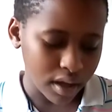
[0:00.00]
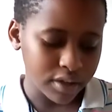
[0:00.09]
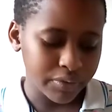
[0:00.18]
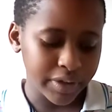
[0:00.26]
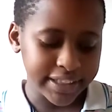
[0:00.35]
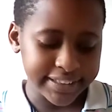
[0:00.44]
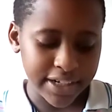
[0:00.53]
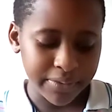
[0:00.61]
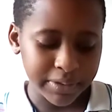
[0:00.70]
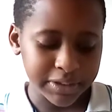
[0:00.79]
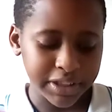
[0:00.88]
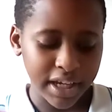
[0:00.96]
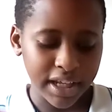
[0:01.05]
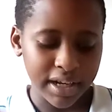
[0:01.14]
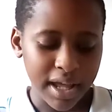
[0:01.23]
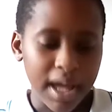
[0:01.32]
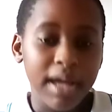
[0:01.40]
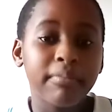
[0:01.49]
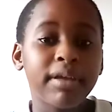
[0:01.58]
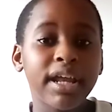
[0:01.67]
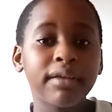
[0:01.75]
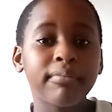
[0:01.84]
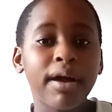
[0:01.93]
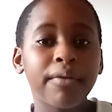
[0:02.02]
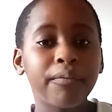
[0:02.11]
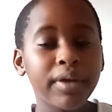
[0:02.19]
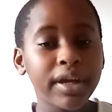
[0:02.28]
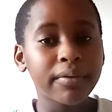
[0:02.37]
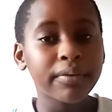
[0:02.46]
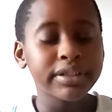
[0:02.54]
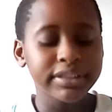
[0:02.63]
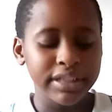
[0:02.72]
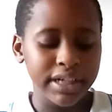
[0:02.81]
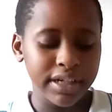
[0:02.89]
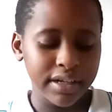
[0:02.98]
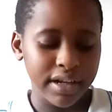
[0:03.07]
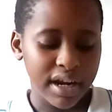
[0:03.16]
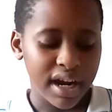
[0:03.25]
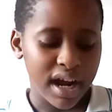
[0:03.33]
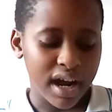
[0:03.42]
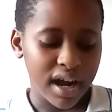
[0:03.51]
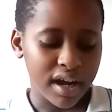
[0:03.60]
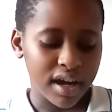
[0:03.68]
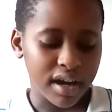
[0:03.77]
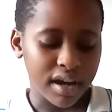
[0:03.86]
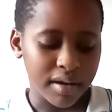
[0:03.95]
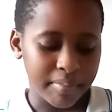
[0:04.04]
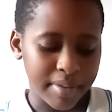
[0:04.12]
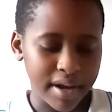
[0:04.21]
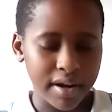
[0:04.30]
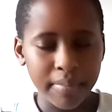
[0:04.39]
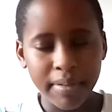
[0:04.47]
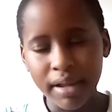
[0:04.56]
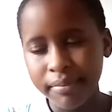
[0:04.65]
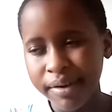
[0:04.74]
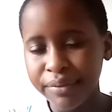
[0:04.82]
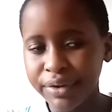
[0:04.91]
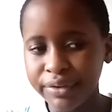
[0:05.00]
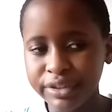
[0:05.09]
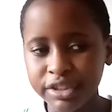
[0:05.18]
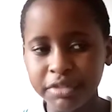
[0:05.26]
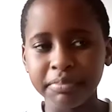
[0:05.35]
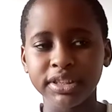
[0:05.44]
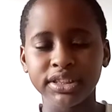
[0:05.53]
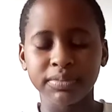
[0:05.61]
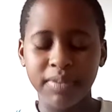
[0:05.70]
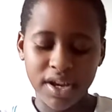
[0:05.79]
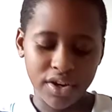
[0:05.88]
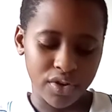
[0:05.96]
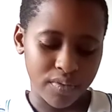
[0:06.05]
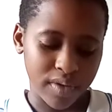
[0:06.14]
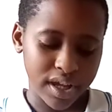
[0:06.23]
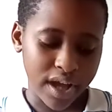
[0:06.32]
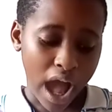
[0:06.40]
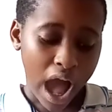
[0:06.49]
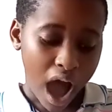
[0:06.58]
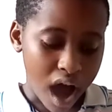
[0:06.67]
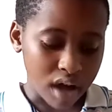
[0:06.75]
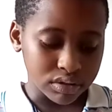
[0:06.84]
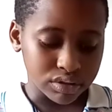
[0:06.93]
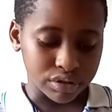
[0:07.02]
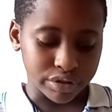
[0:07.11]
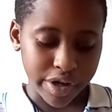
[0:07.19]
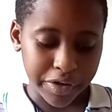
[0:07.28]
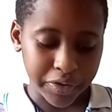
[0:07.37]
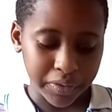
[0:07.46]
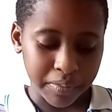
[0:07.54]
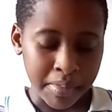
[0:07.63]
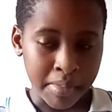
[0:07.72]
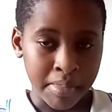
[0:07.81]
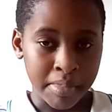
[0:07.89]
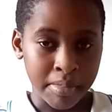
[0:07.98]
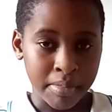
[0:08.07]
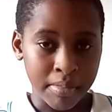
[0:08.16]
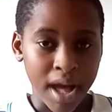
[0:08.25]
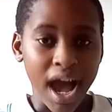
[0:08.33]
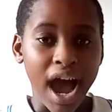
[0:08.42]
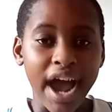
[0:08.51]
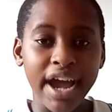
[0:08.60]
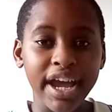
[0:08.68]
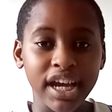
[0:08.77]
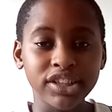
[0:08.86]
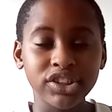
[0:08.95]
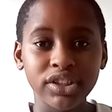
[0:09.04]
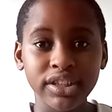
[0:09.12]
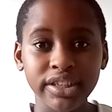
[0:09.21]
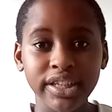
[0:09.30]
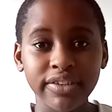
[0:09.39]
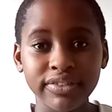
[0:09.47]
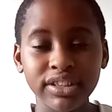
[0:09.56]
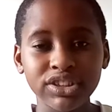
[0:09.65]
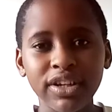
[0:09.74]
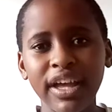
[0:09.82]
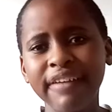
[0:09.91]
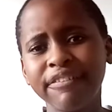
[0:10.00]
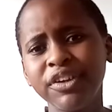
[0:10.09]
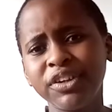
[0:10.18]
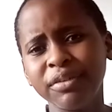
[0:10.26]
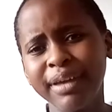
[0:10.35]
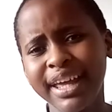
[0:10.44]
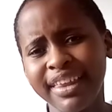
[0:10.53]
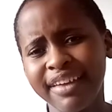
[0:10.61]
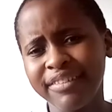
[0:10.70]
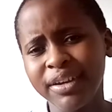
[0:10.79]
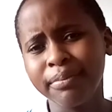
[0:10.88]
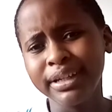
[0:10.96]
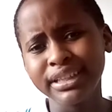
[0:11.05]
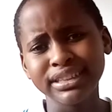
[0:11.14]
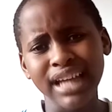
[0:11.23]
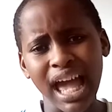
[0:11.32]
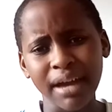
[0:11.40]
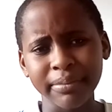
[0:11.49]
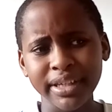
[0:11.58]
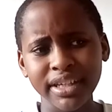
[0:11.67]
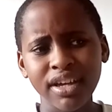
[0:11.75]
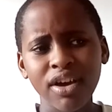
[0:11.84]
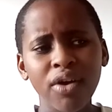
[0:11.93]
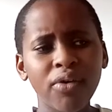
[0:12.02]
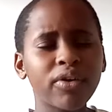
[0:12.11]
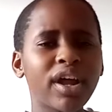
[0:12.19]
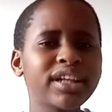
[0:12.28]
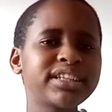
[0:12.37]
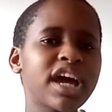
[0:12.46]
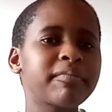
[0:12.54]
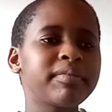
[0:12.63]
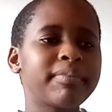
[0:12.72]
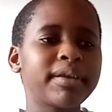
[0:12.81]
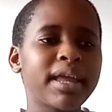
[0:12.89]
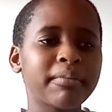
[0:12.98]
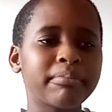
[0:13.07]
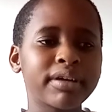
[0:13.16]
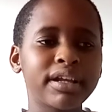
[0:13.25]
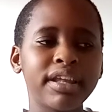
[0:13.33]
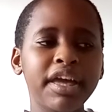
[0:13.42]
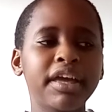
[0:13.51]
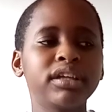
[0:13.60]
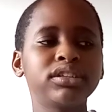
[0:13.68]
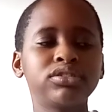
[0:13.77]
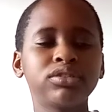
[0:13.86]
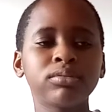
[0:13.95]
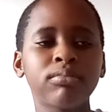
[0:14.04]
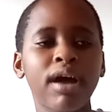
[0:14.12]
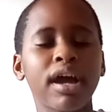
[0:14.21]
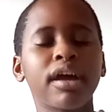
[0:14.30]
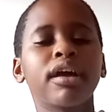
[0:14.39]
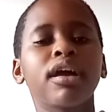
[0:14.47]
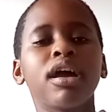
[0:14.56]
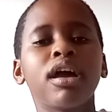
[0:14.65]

Reset routine, planning my week routine, just planning a week, how to journal. I actually need that video, so if you do make that video, please tag me. Or not tag me, but like, put a link into my